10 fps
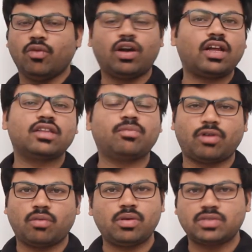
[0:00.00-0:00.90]
what are the
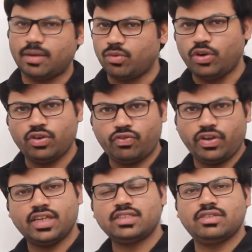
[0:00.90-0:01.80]
problems I'm going to
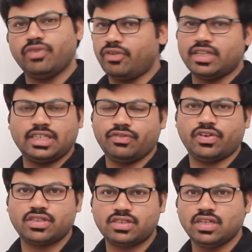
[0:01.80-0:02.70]
face? We will see
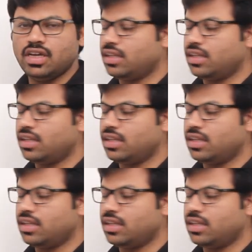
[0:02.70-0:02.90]
first.